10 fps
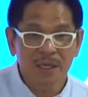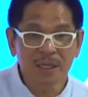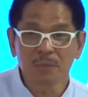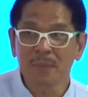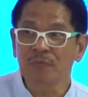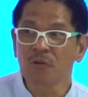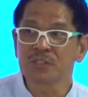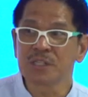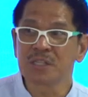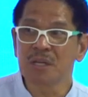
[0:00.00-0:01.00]
He didn't make
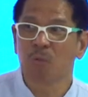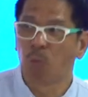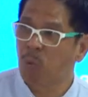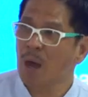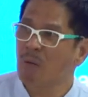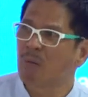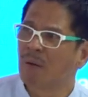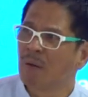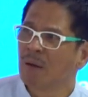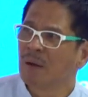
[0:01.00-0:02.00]
4cc? Wow.